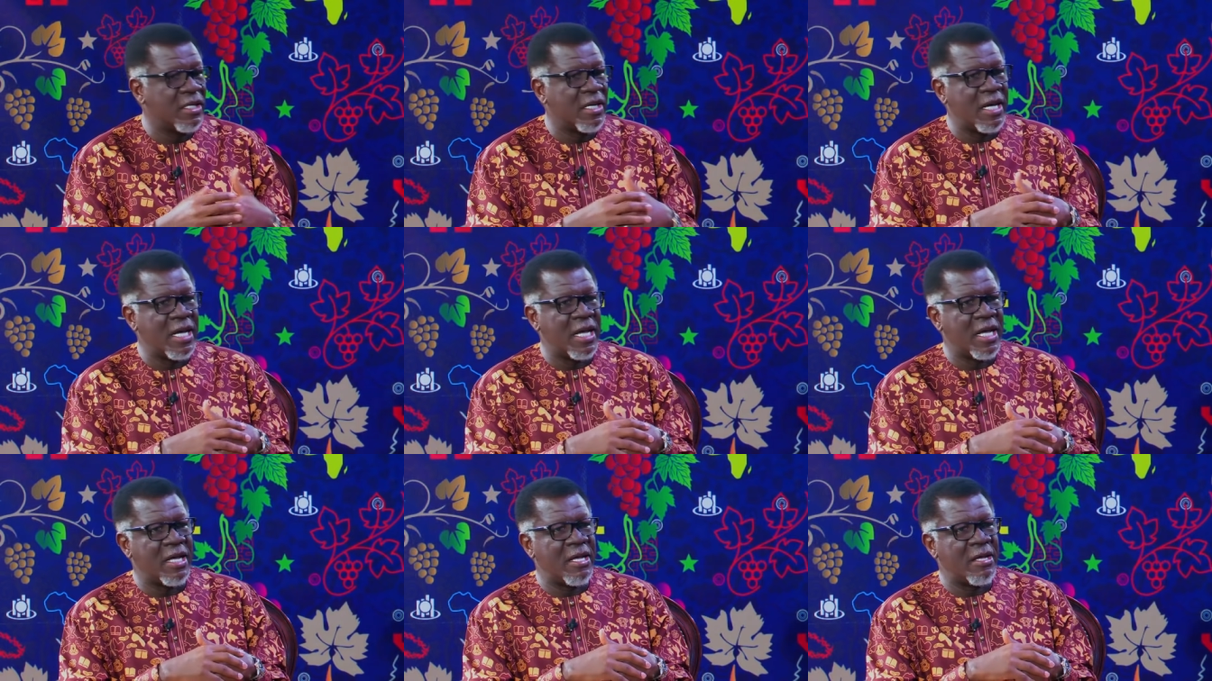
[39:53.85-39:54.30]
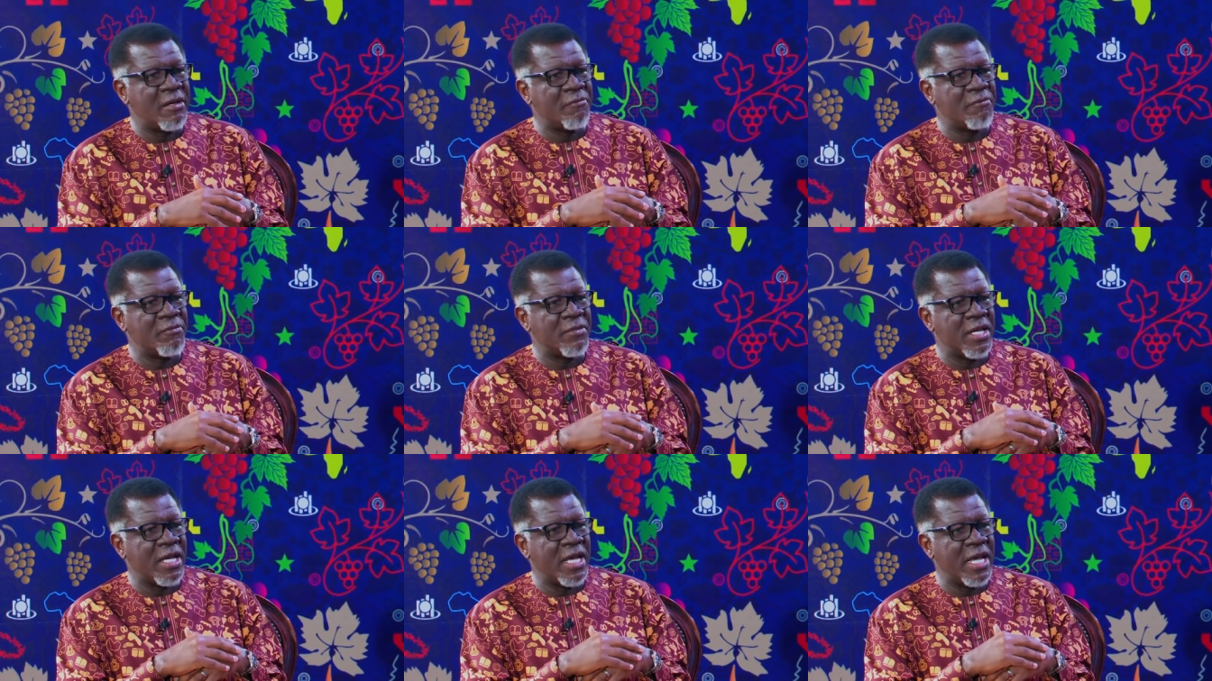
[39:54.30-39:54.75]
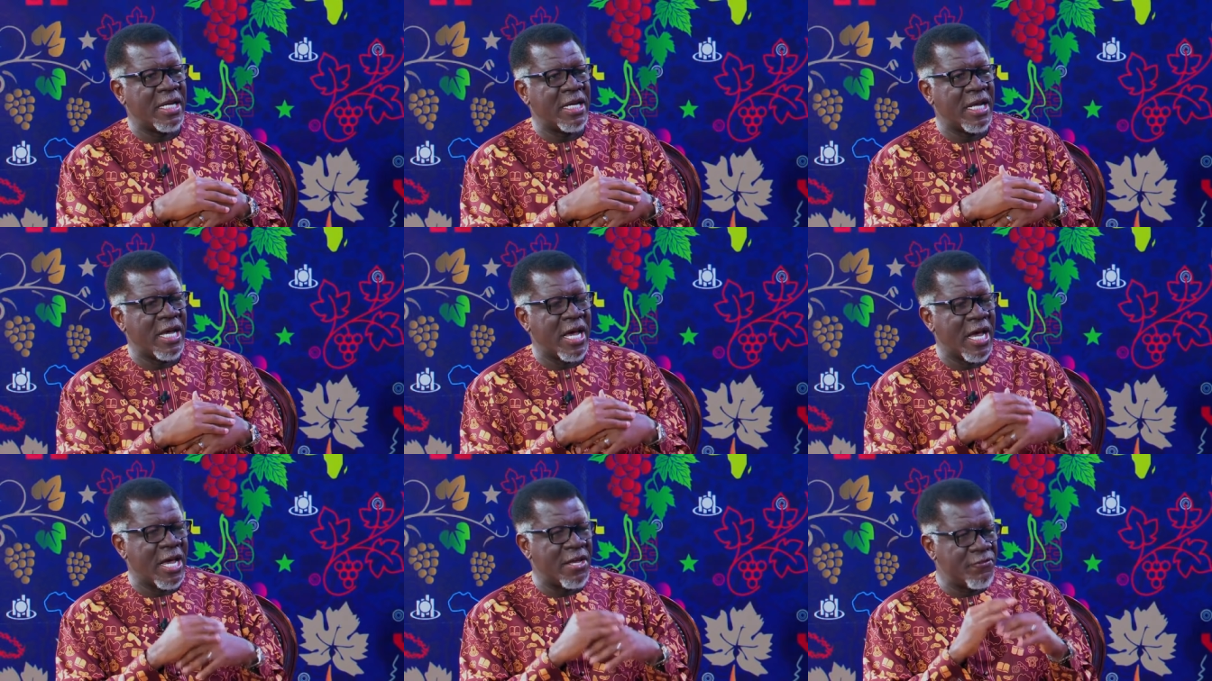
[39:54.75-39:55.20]
And
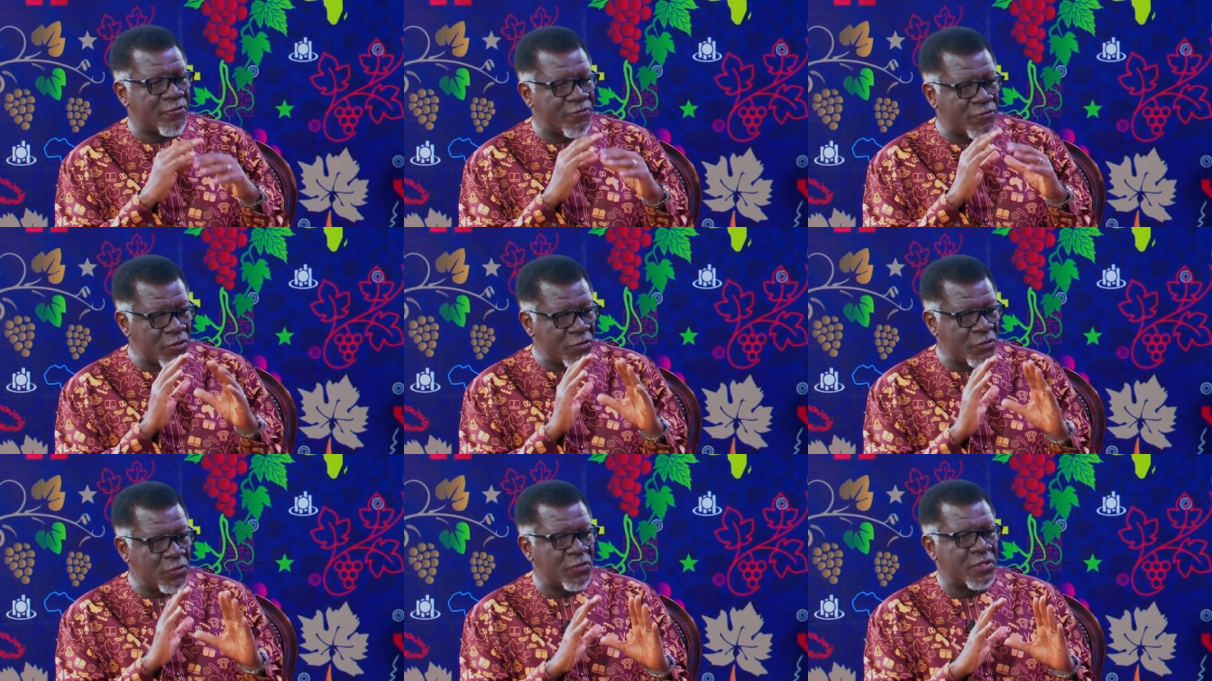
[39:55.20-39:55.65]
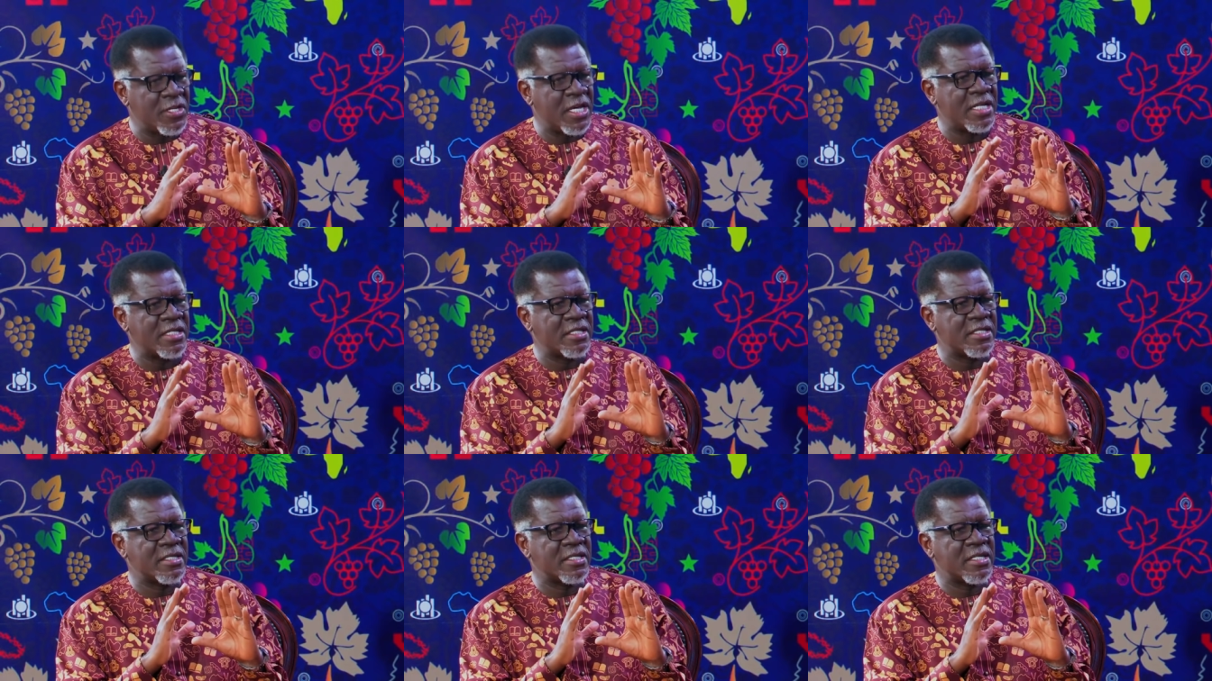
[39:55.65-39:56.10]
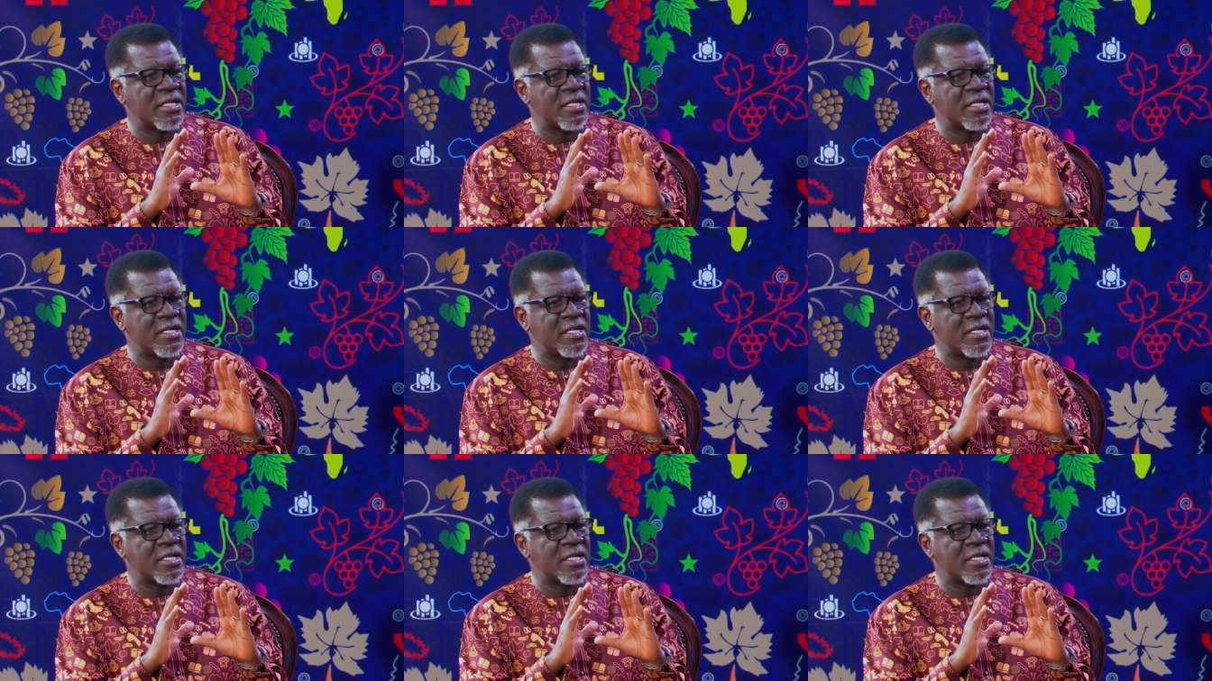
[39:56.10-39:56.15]
I feel that